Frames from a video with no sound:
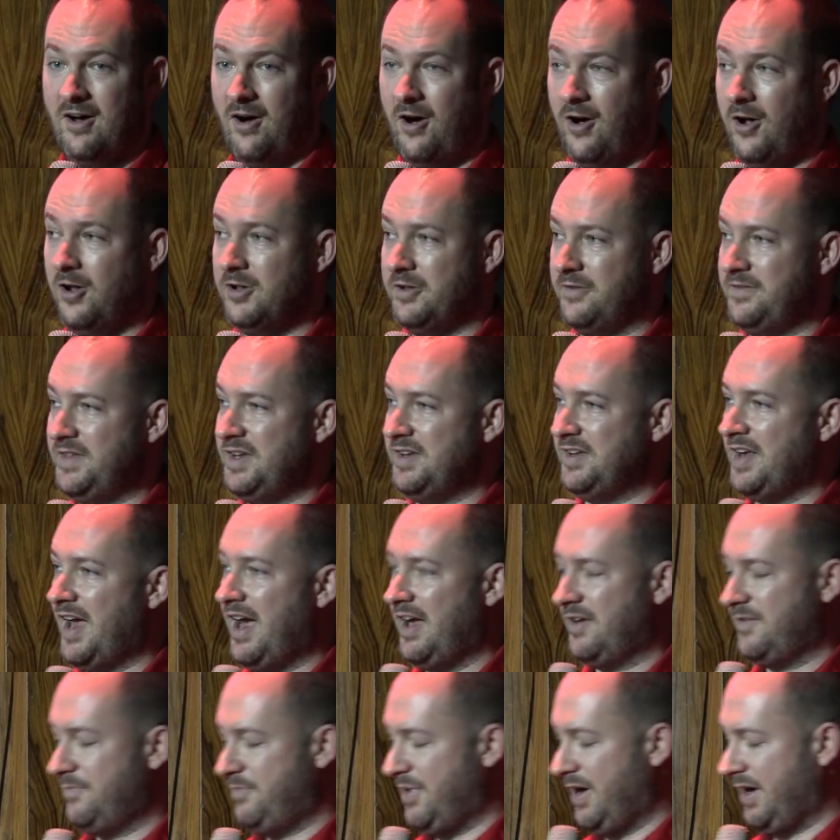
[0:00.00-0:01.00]
all of these
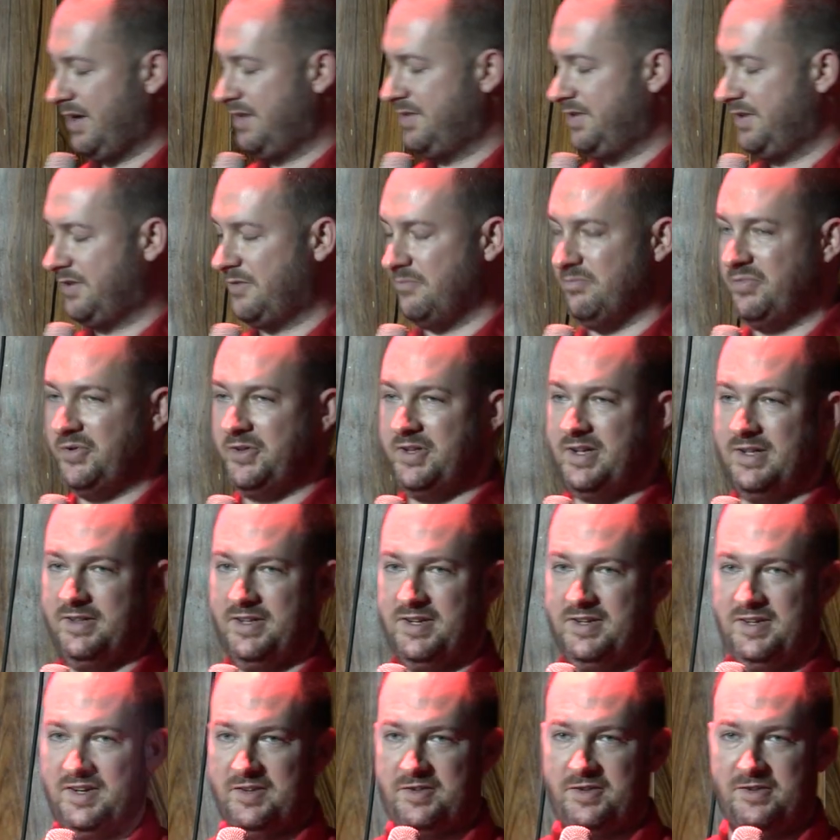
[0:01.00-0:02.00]
aspects completely
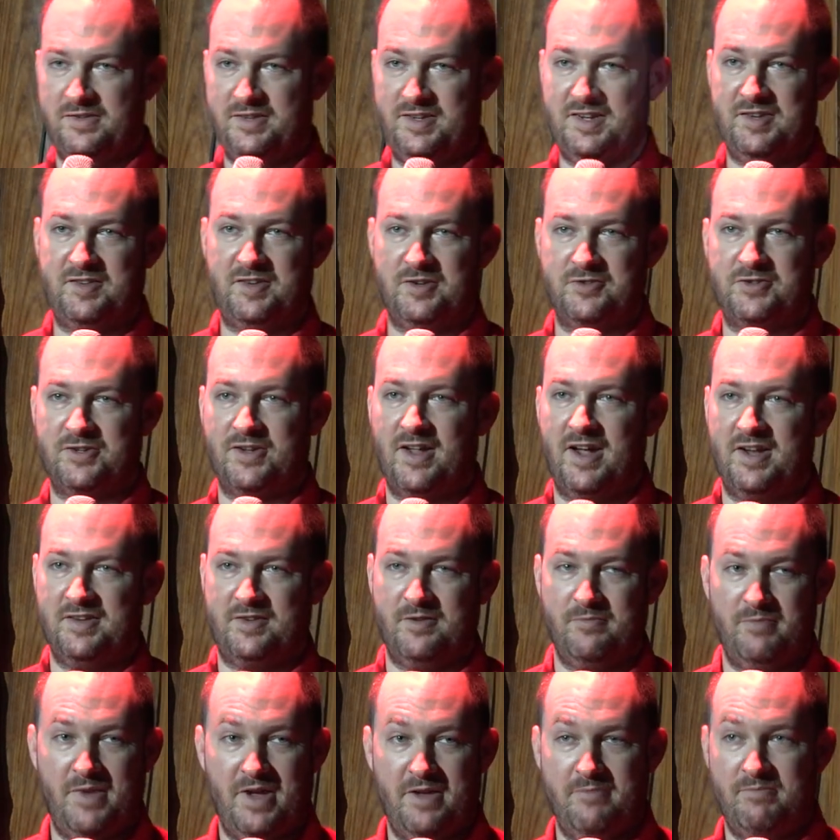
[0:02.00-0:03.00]
decentralized
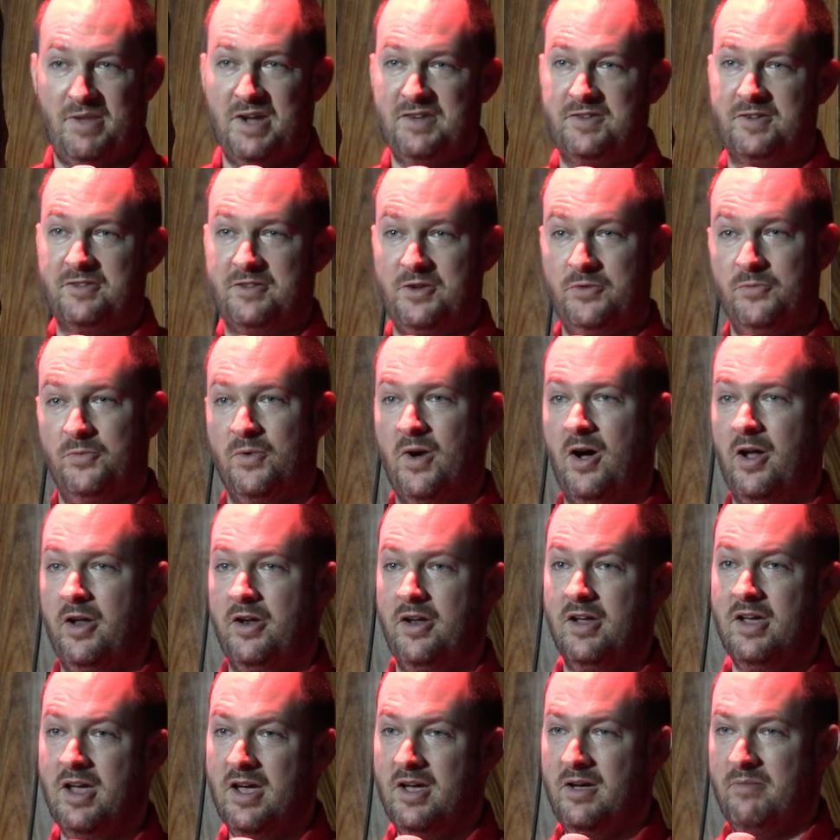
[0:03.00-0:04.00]
and basically run
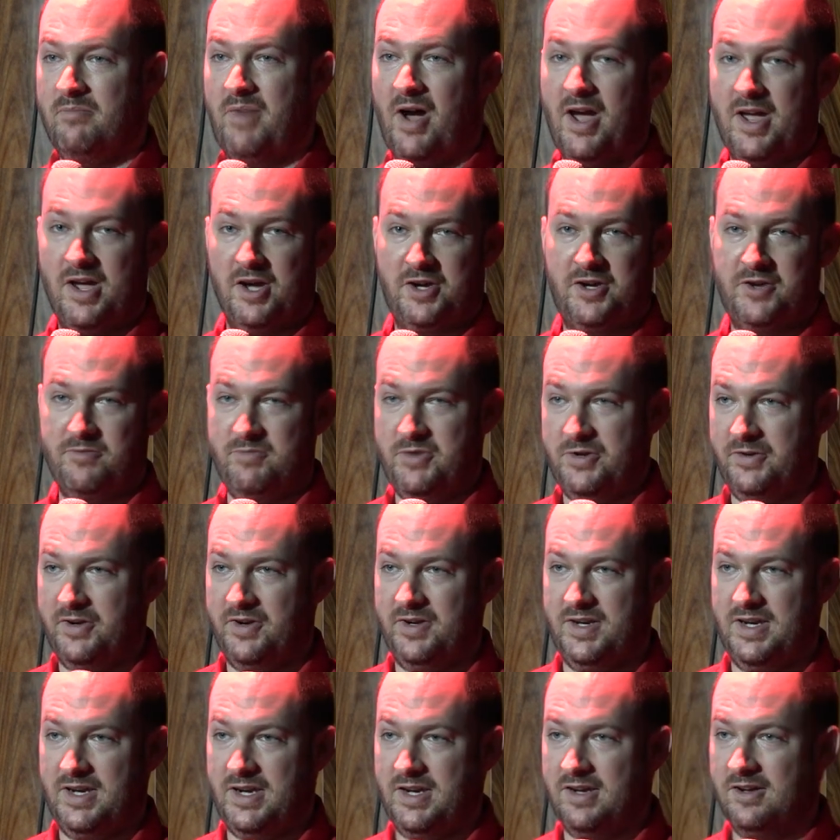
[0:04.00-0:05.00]
by a
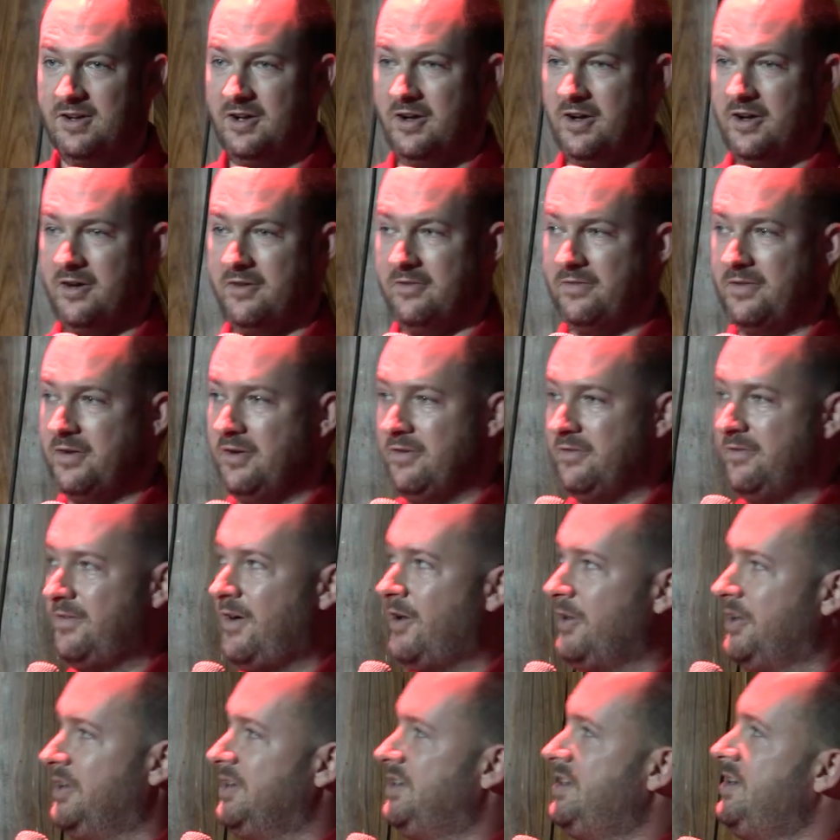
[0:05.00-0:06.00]
community of
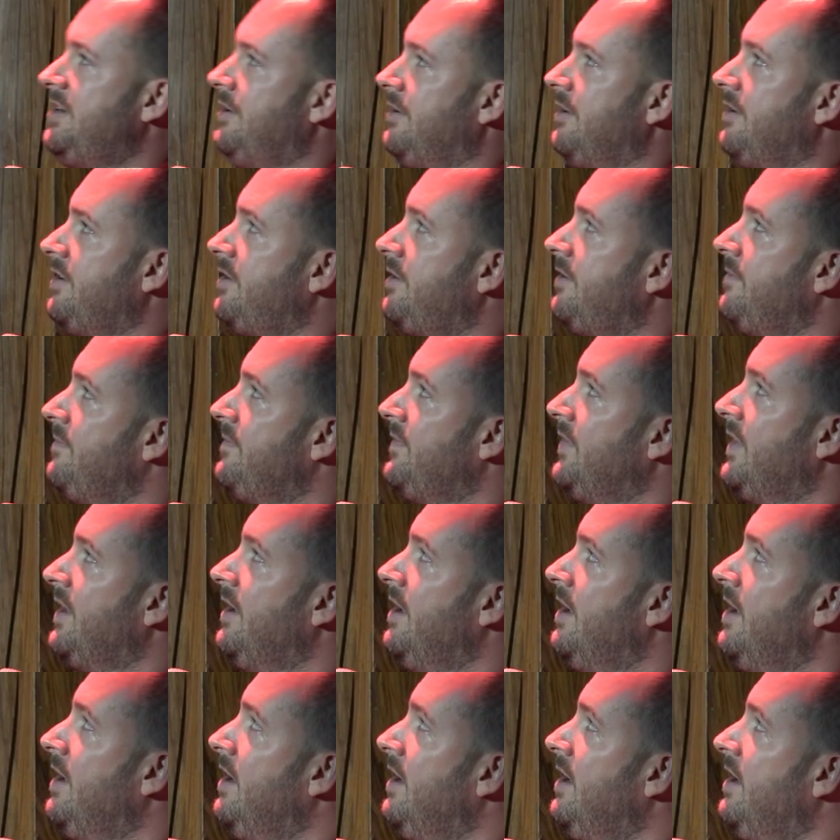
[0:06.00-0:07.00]
volunteers.
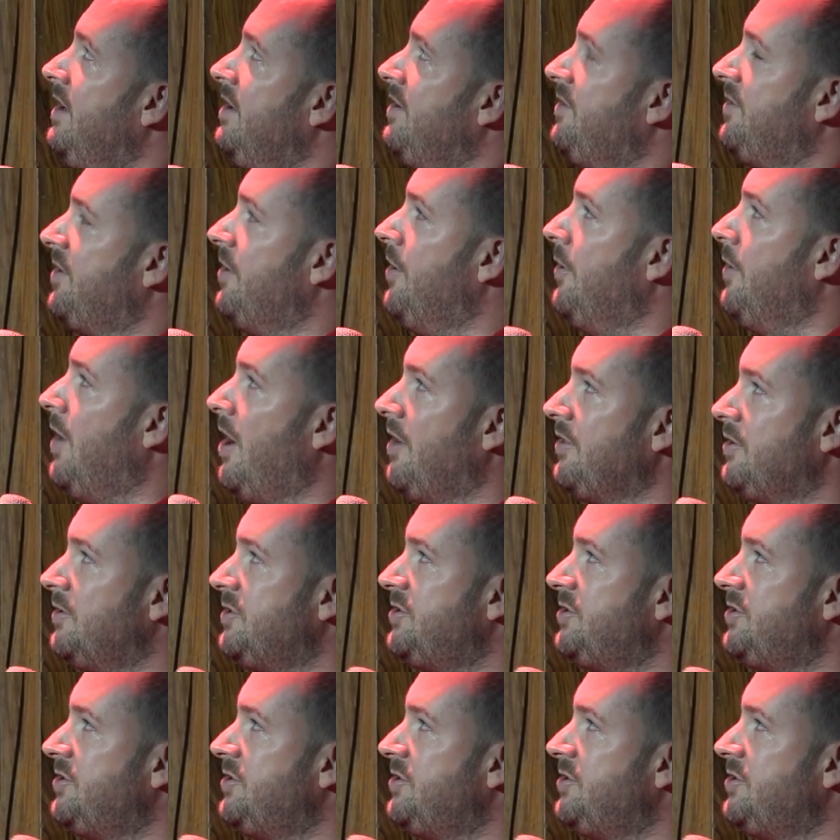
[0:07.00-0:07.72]
So other